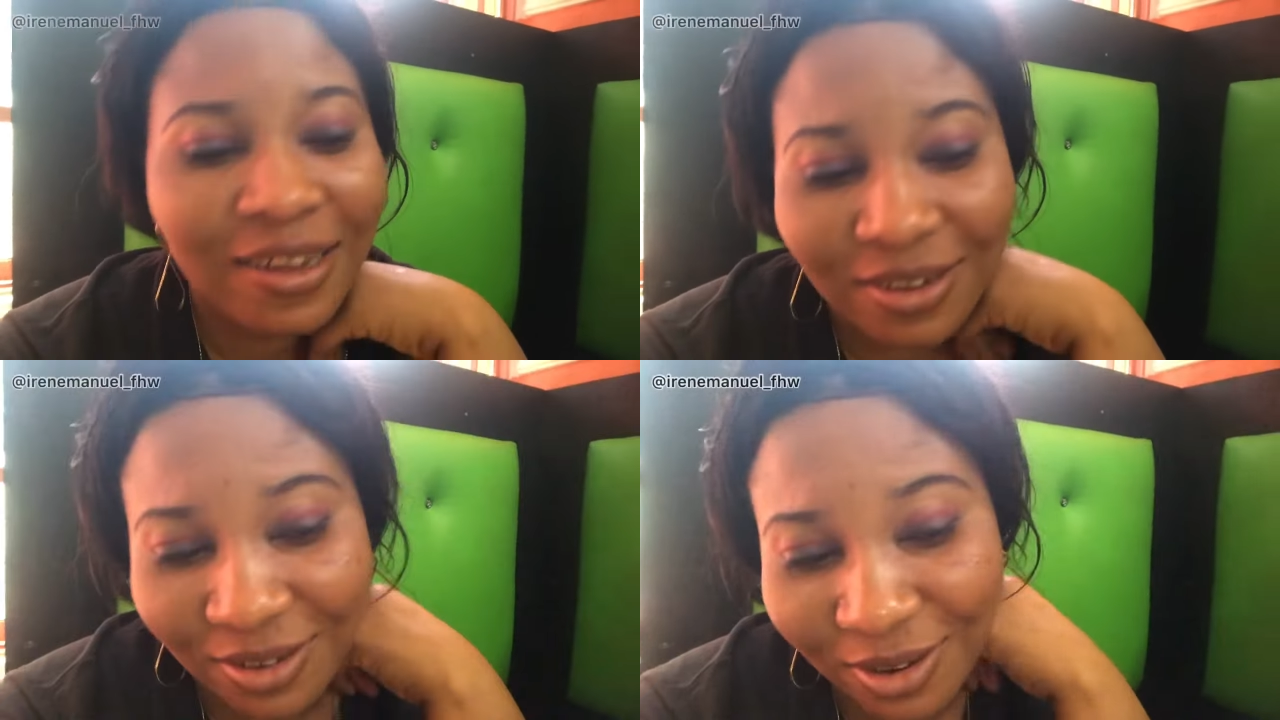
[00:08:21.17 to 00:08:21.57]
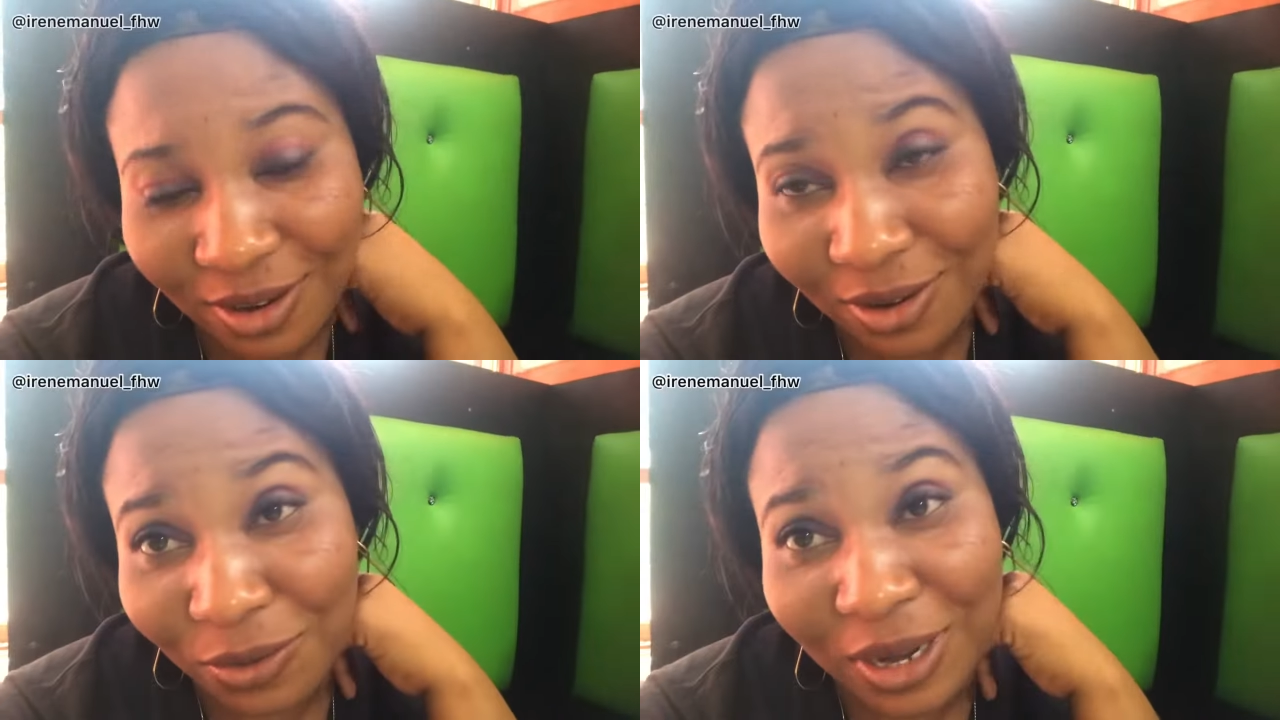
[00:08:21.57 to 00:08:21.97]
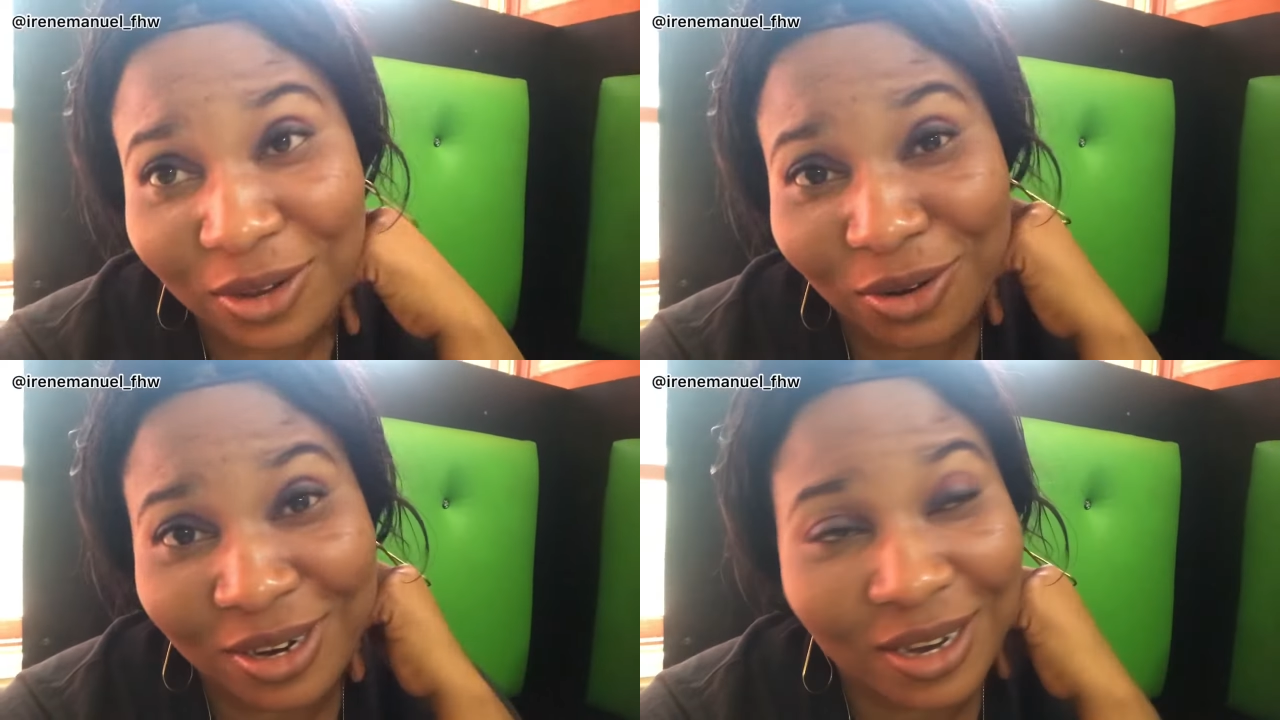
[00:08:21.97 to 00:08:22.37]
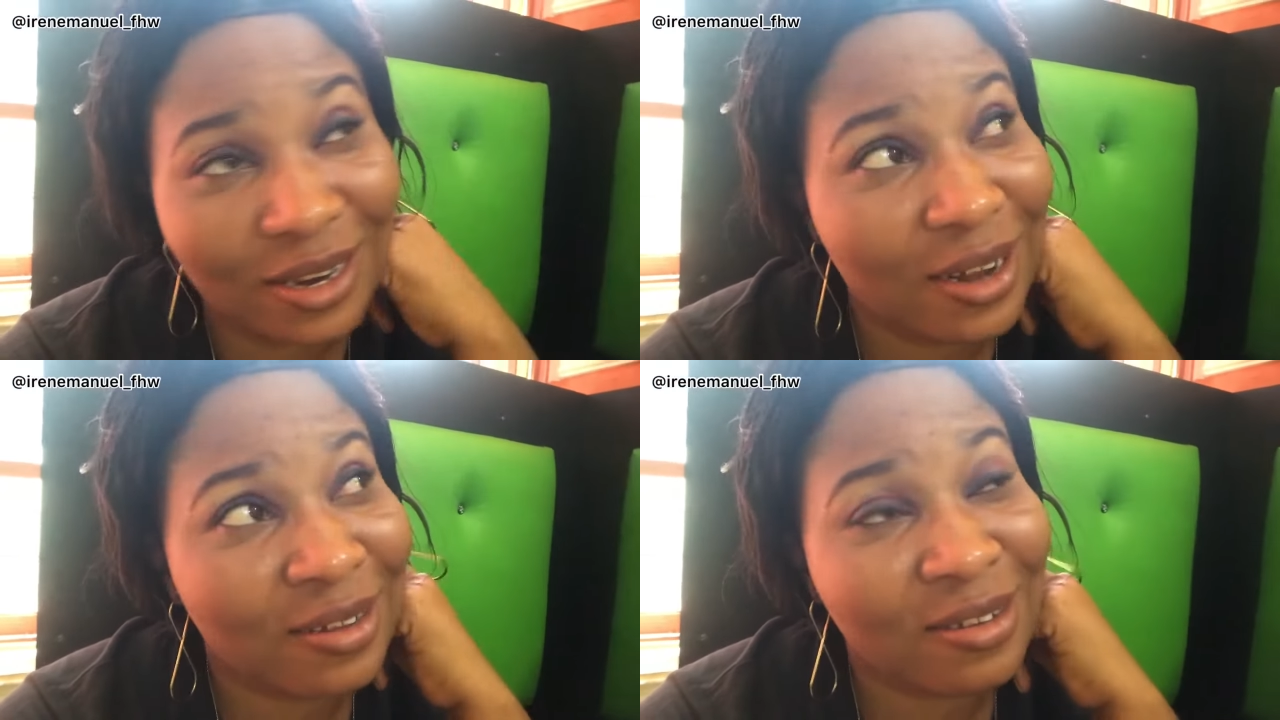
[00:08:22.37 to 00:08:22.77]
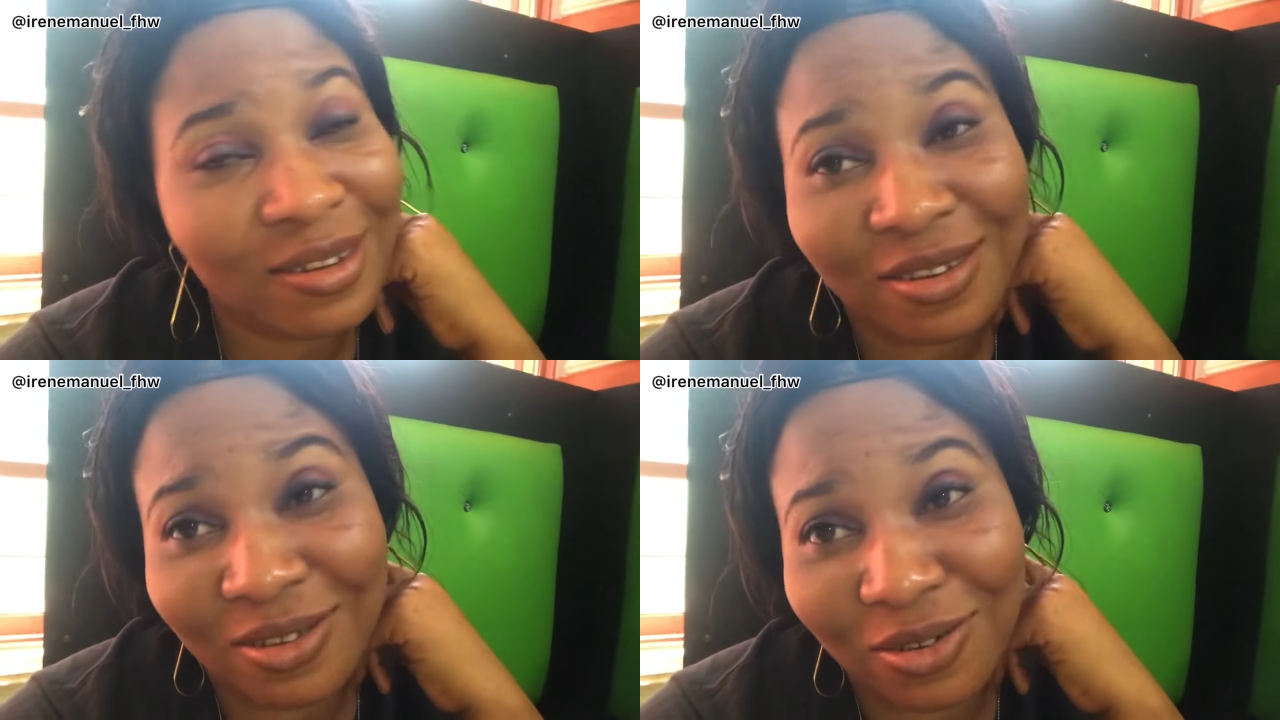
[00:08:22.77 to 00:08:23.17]
So we are done here now. I think
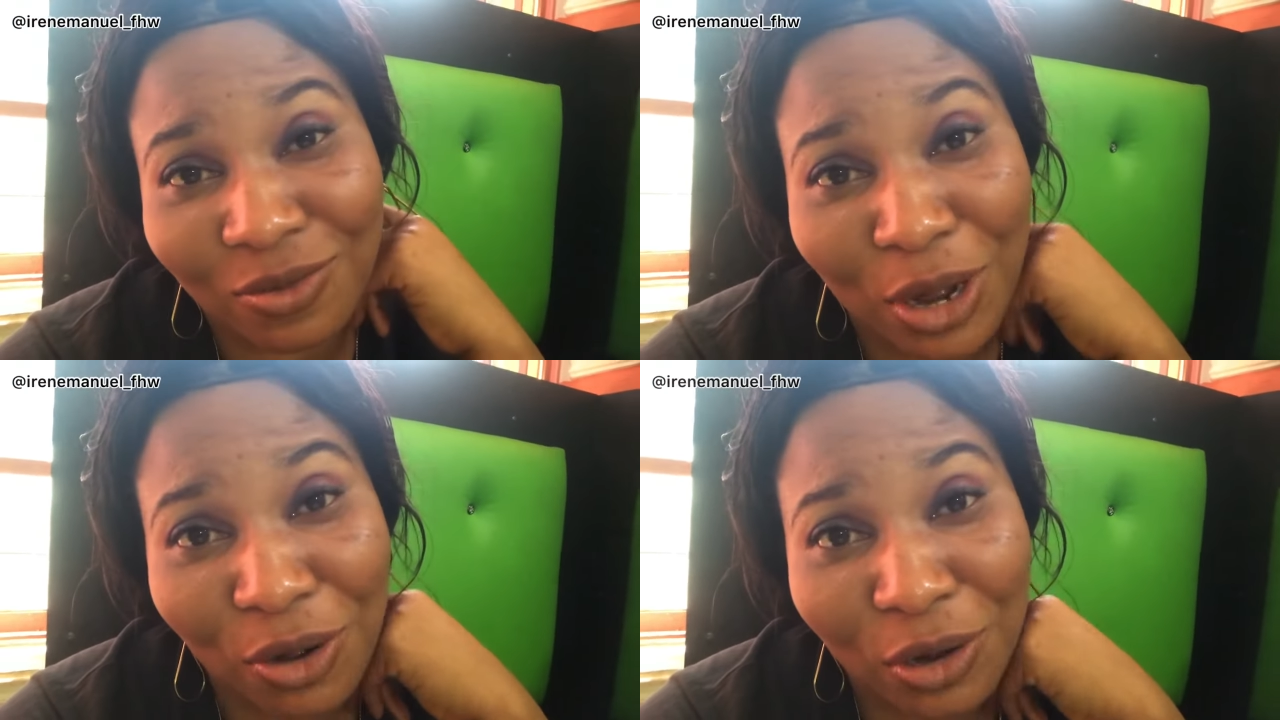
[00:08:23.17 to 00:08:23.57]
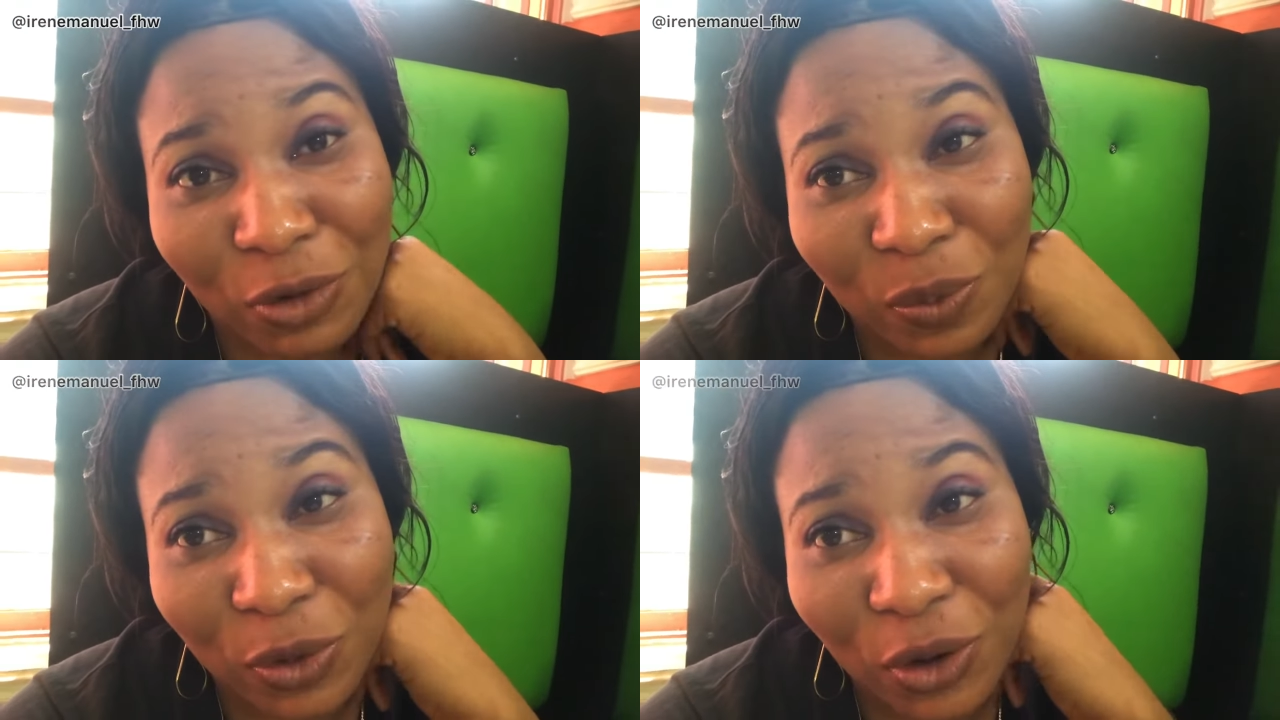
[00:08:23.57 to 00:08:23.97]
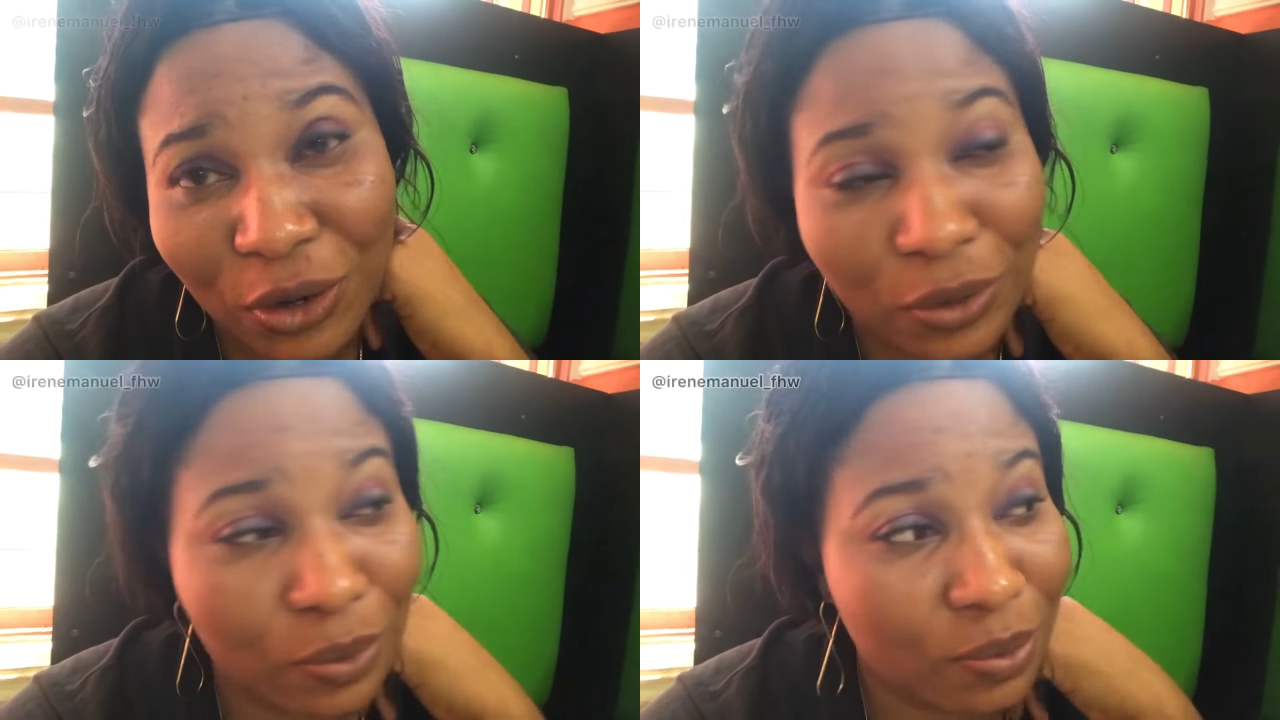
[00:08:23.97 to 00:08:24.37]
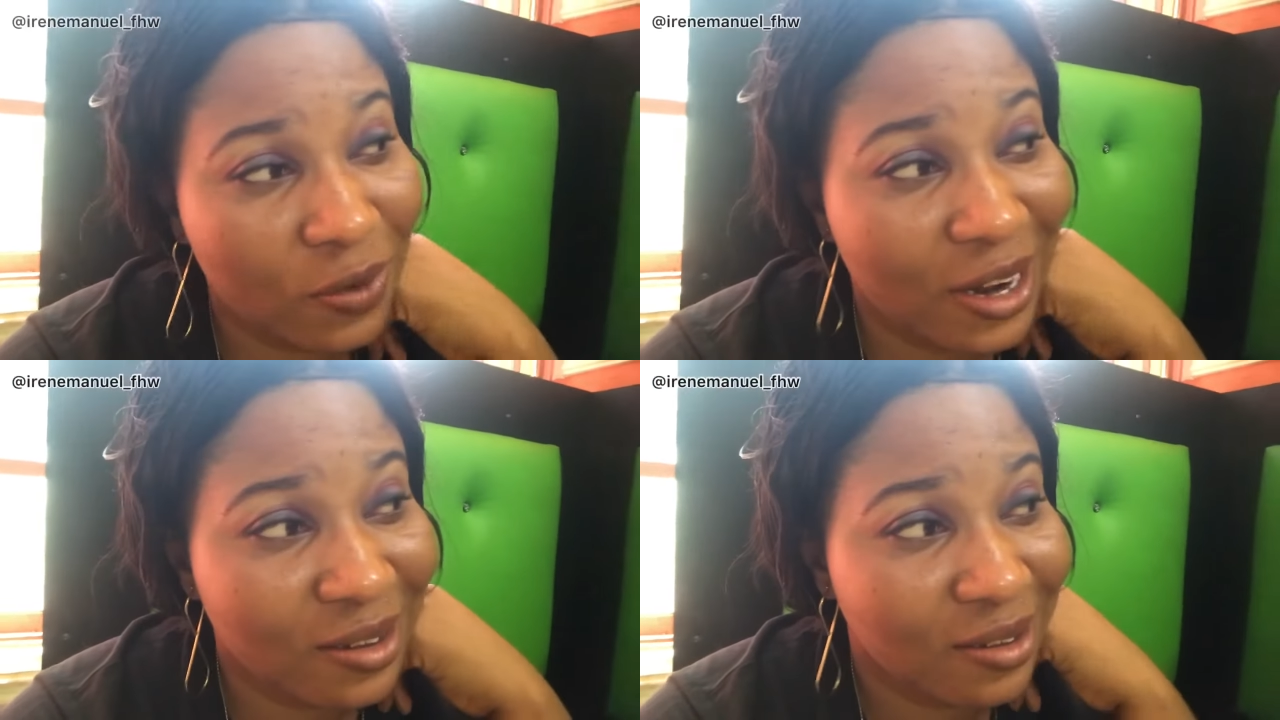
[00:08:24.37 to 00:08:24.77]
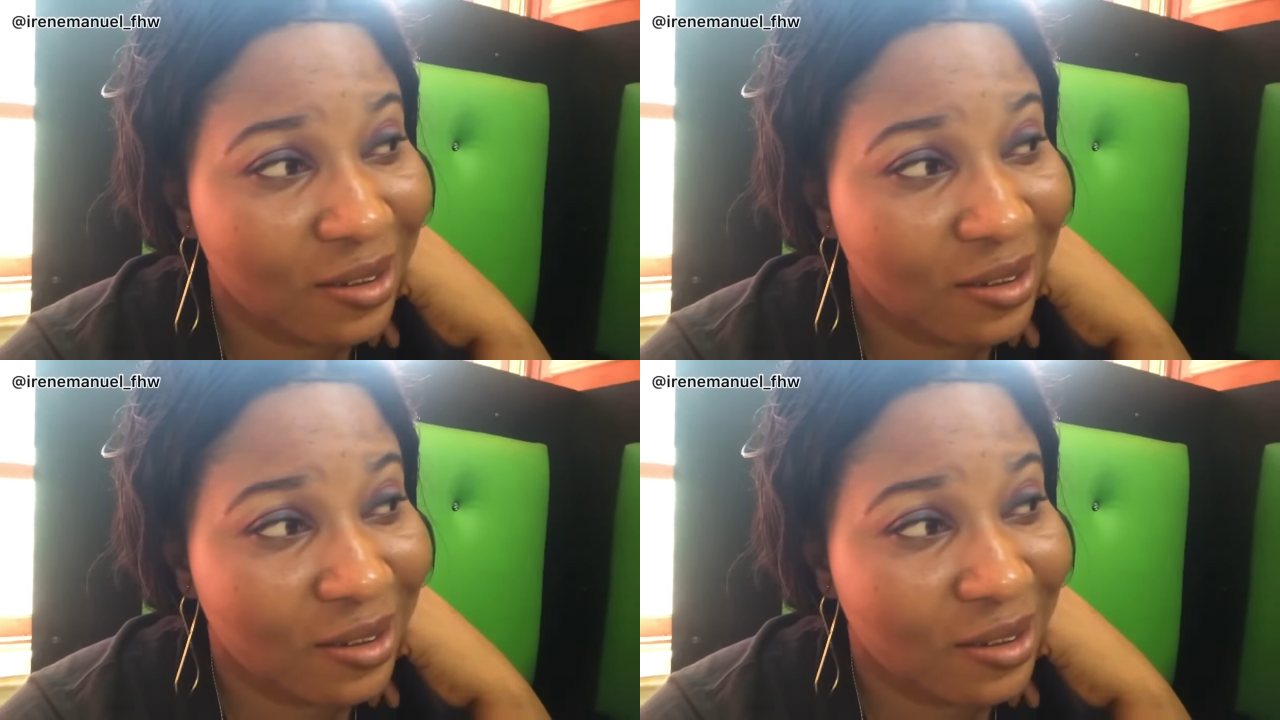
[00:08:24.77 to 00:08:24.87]
we should be going home, right?